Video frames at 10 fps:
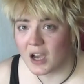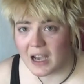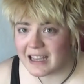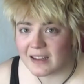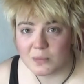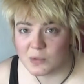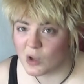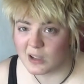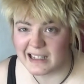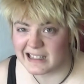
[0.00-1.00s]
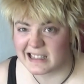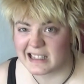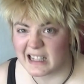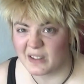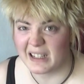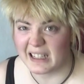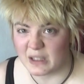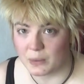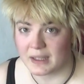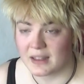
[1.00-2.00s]
I am not necessarily
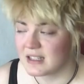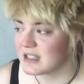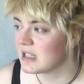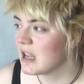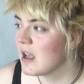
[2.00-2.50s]
doing this.